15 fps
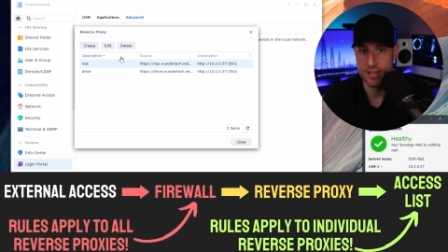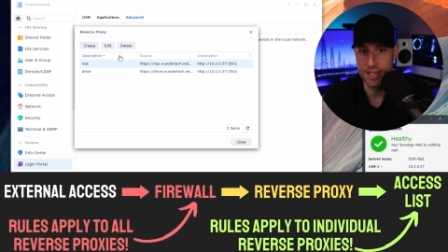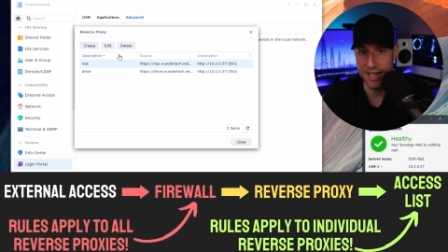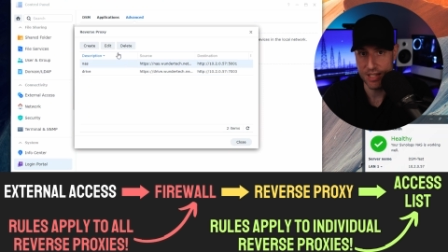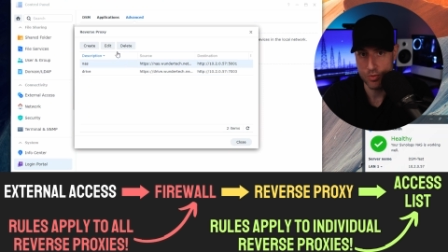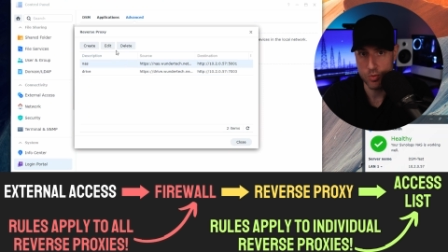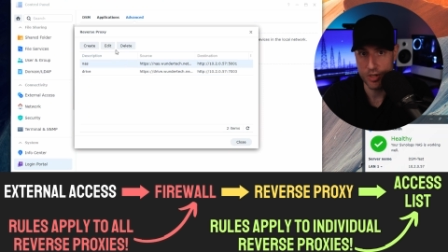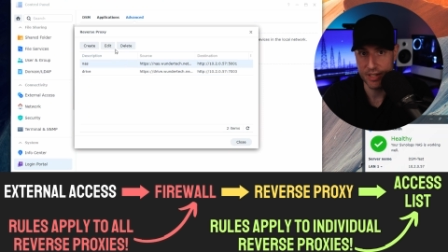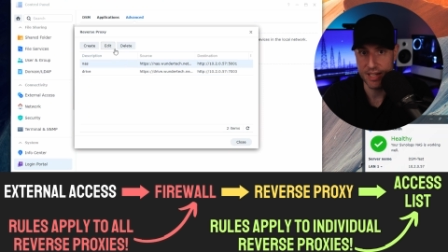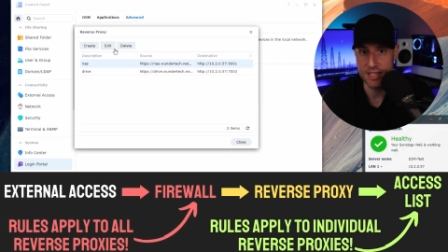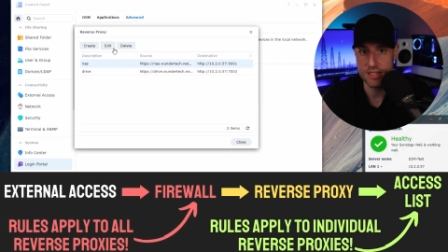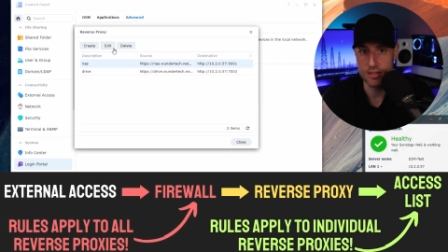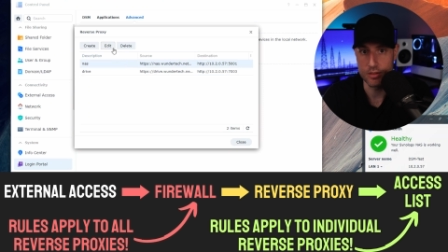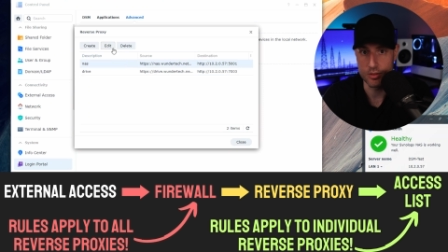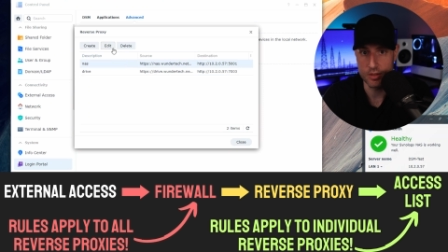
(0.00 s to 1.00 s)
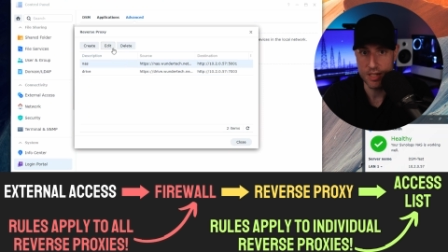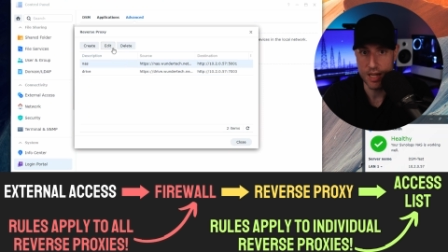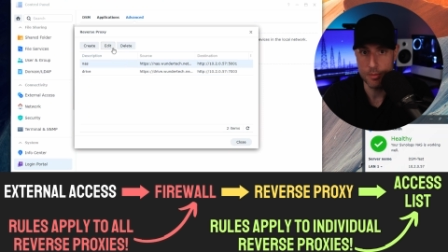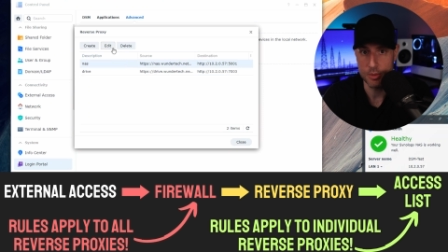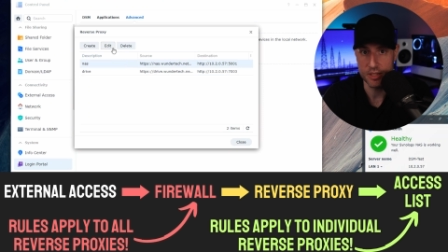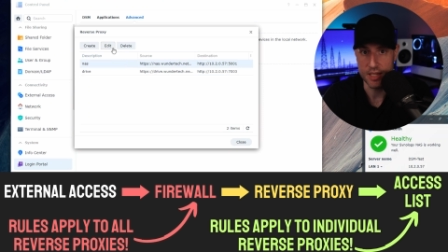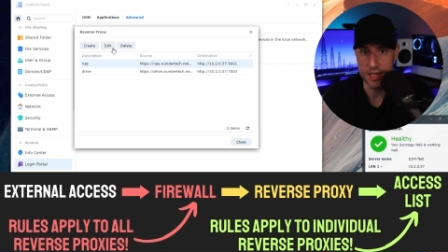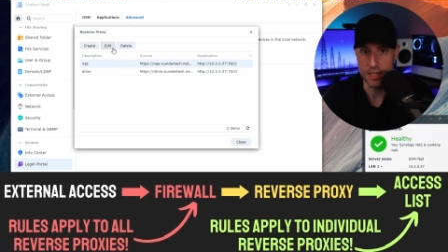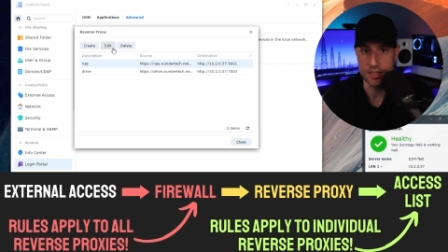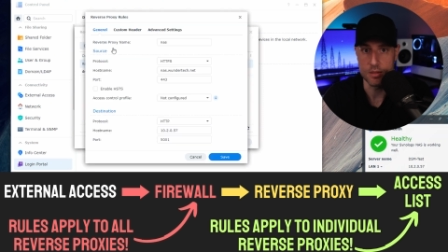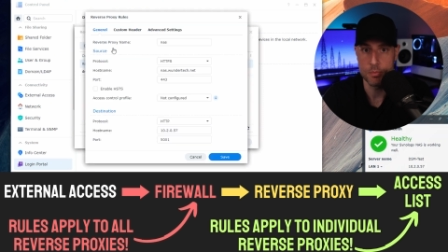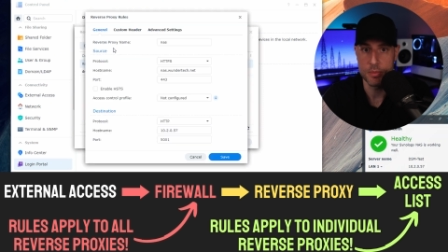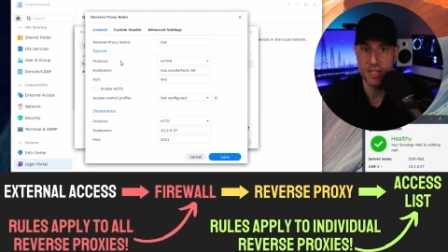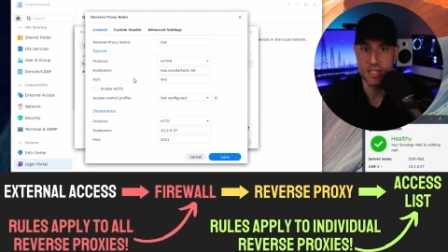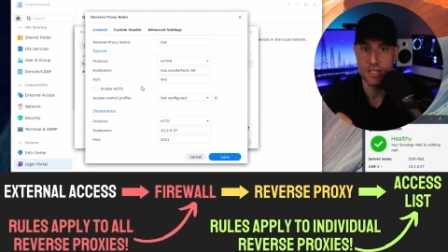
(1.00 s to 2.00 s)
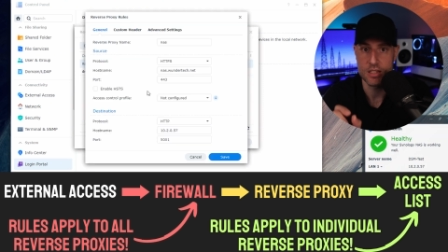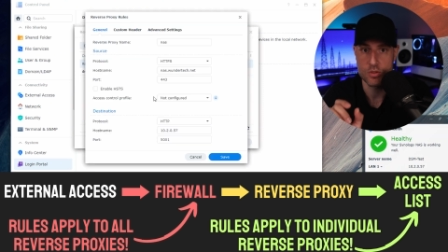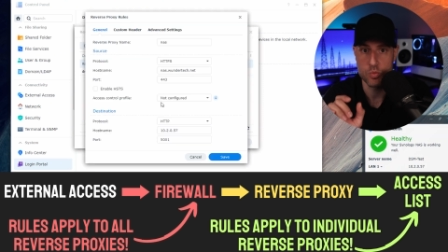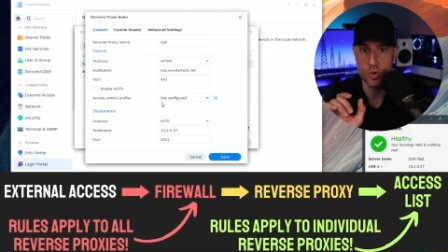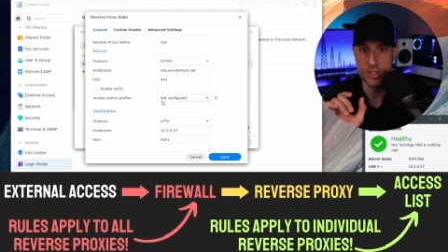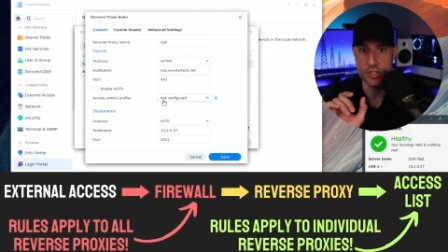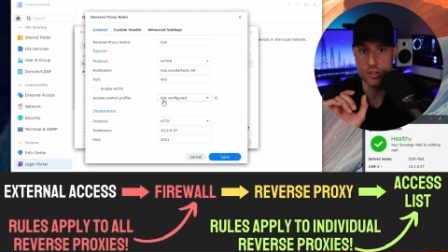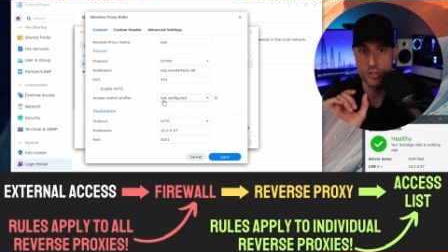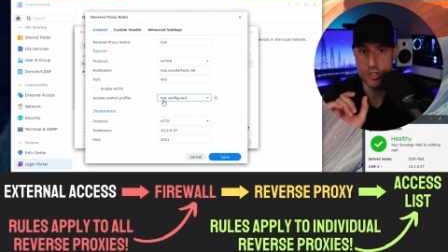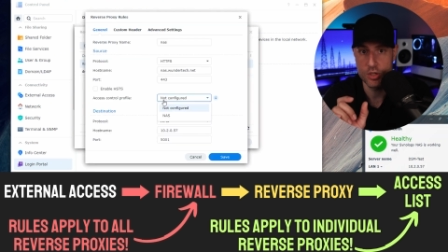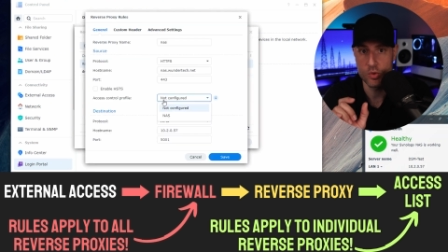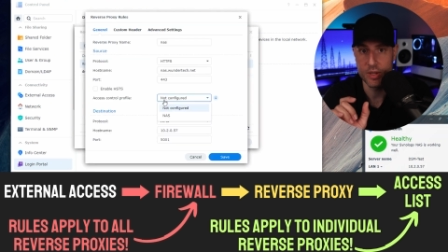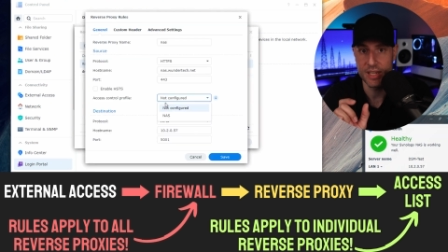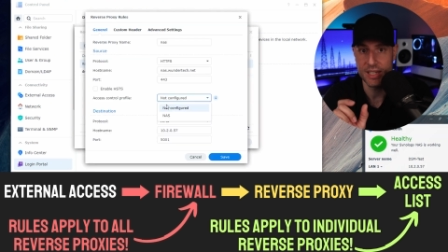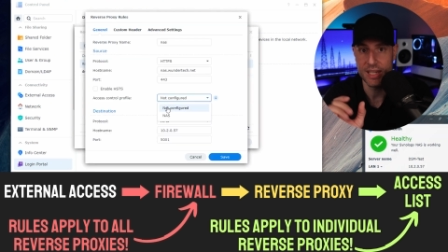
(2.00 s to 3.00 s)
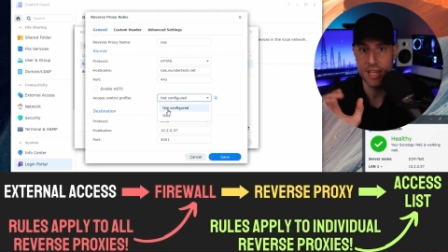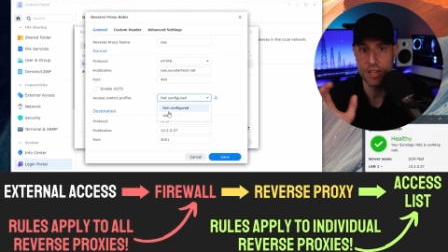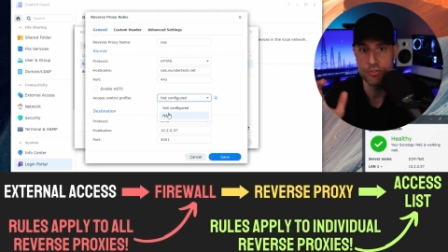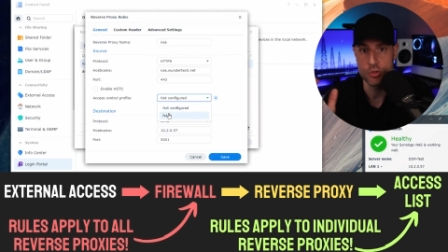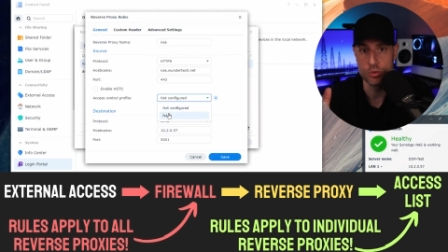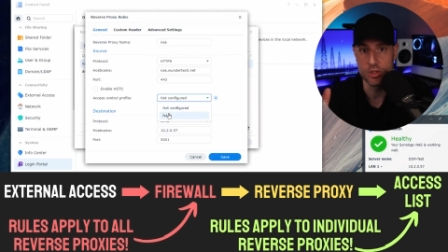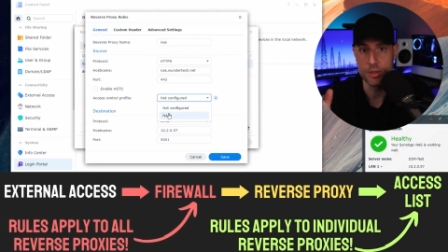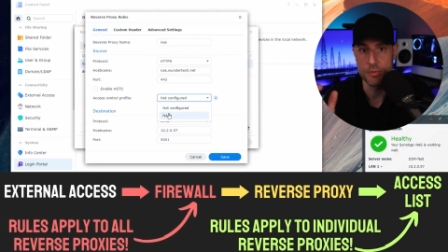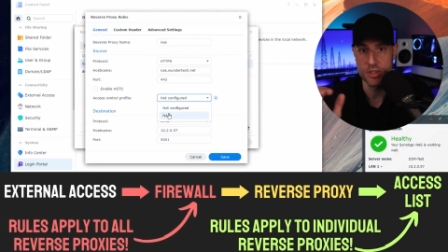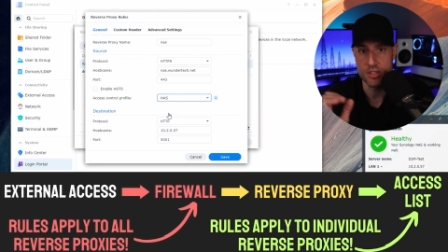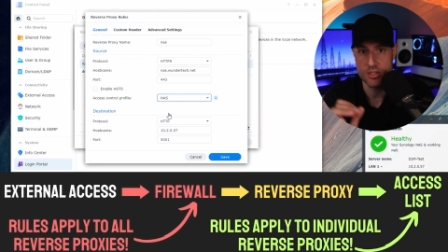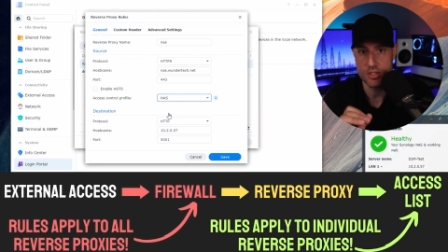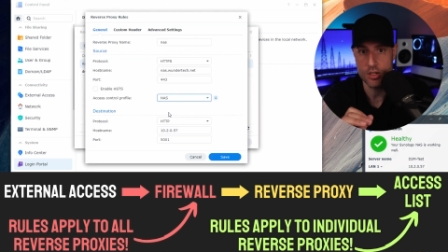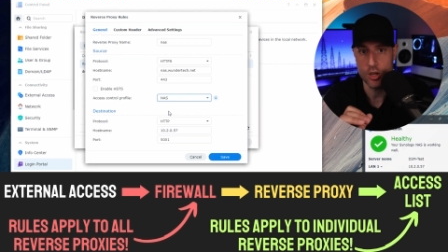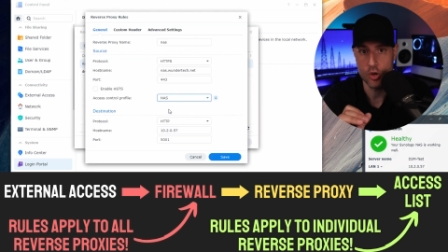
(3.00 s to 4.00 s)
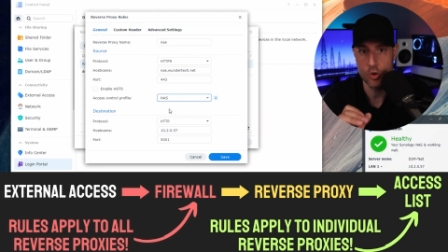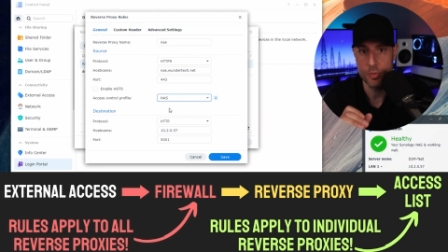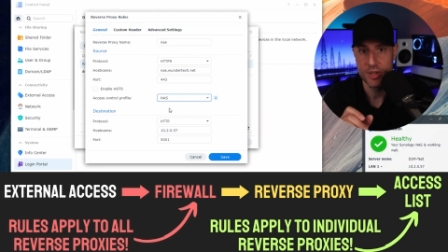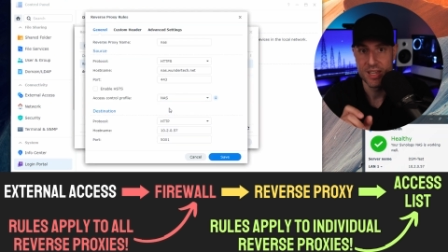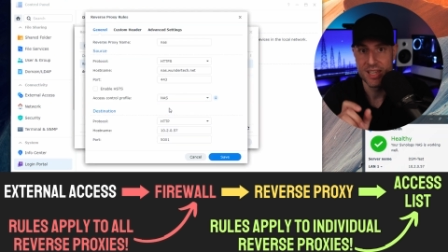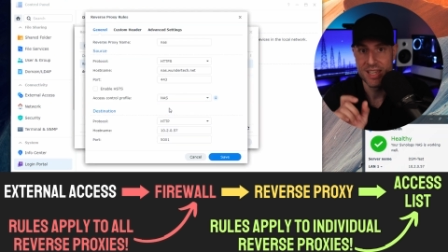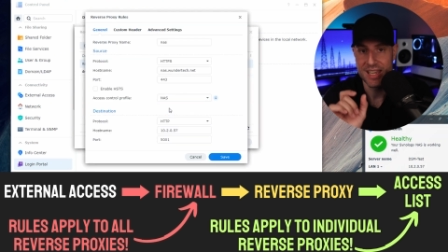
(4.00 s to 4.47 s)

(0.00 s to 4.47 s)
That's where it gets a little complicated because what you're doing, if you limit the scope,